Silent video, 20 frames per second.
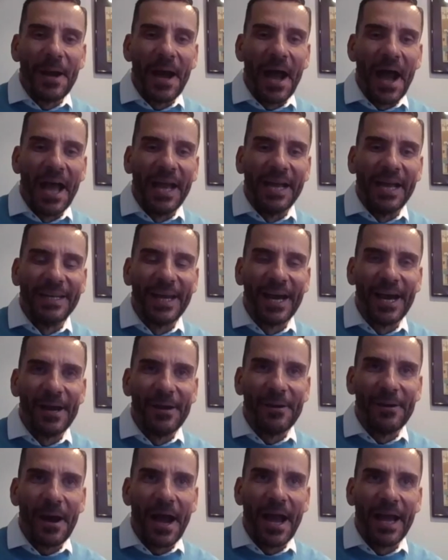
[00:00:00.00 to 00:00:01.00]
I know,
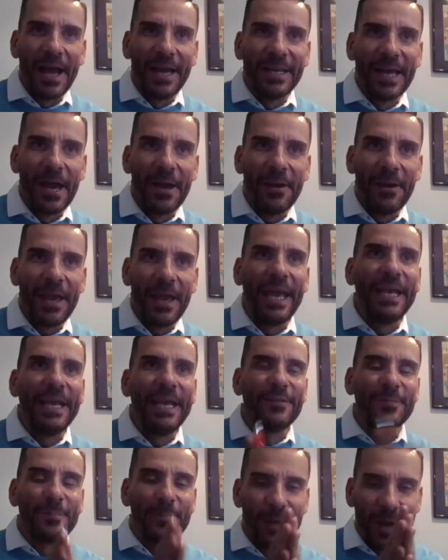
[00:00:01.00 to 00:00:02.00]
I know. Here's
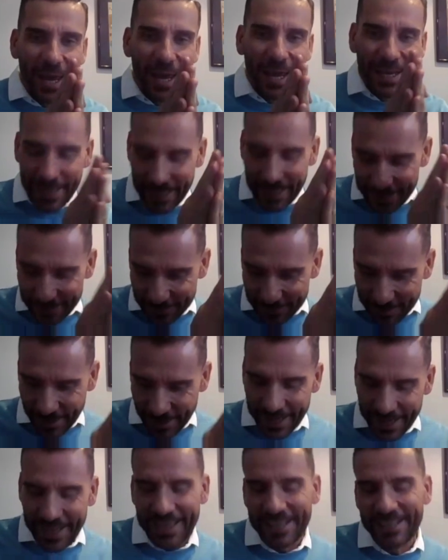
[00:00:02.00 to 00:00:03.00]
praying, here's praying.